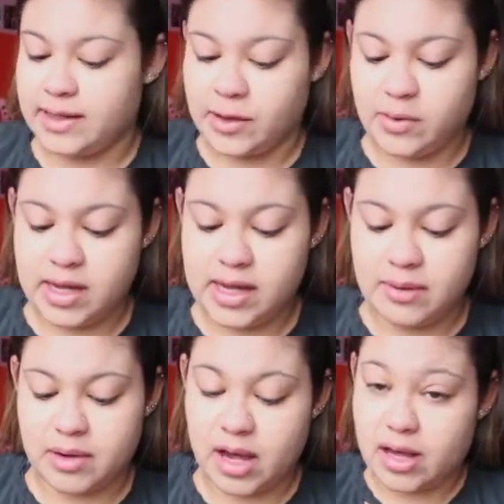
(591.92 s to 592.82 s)
liquidy,
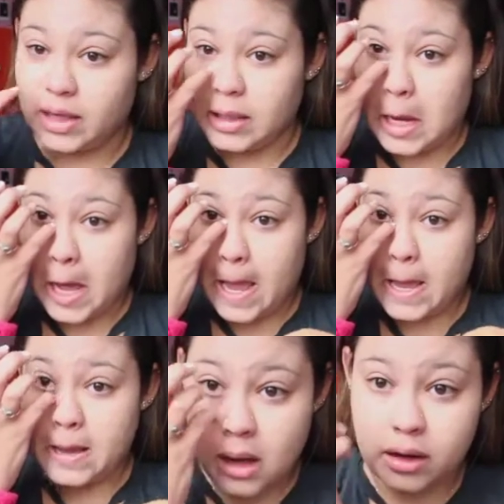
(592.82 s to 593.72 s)
I'm not gonna
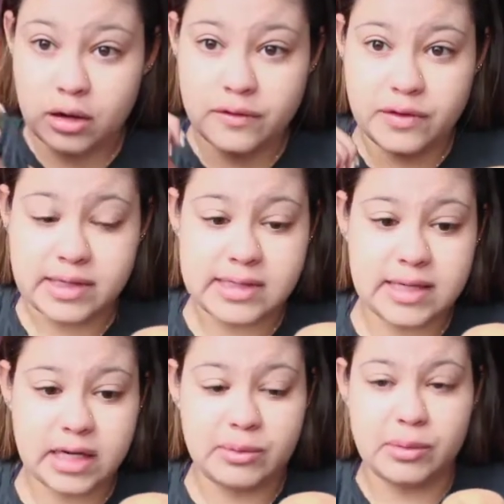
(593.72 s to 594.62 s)
lie. I don't know if you can
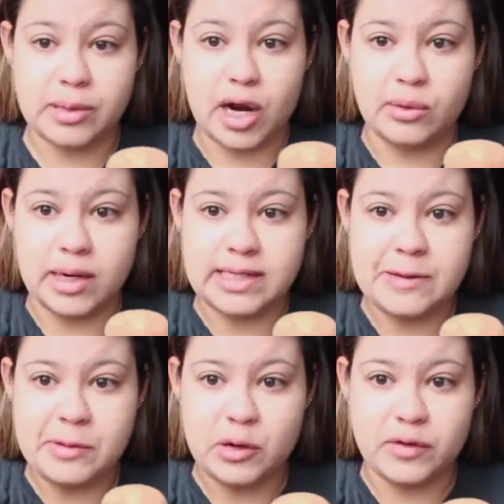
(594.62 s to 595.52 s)
see it on beauty blender. I don't want to
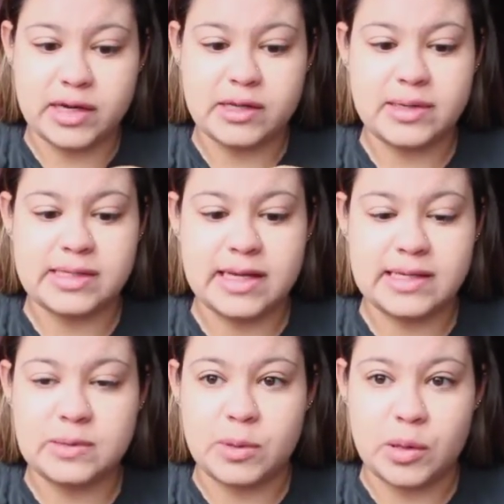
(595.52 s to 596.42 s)
tip it over because otherwise it's
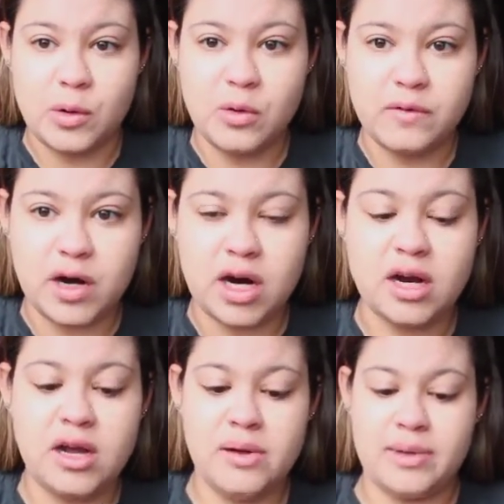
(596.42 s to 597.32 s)
gonna spill
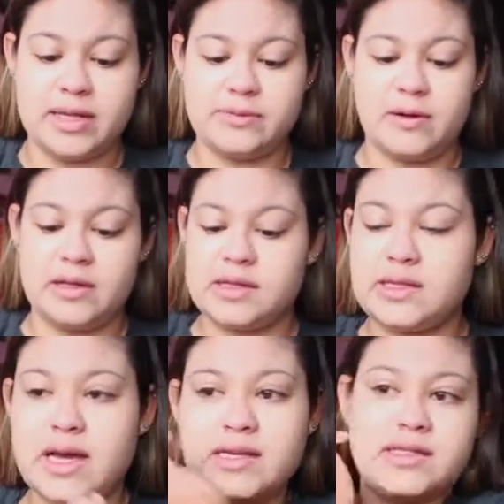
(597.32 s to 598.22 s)
over. That's what it looks like.